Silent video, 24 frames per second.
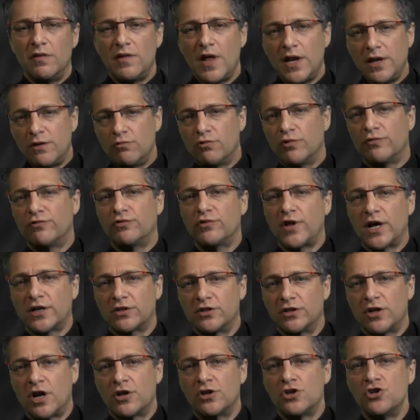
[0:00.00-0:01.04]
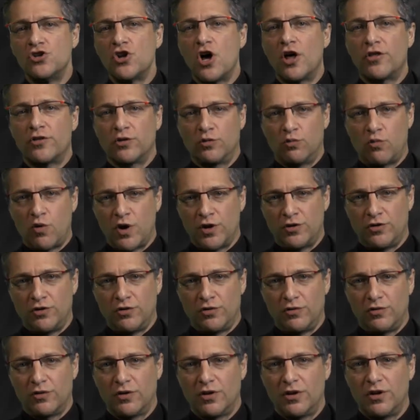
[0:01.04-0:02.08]
Then he reflected on another
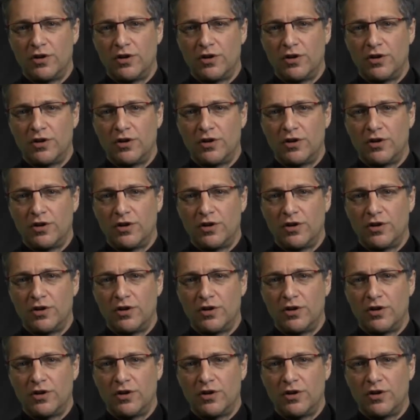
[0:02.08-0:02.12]
wonder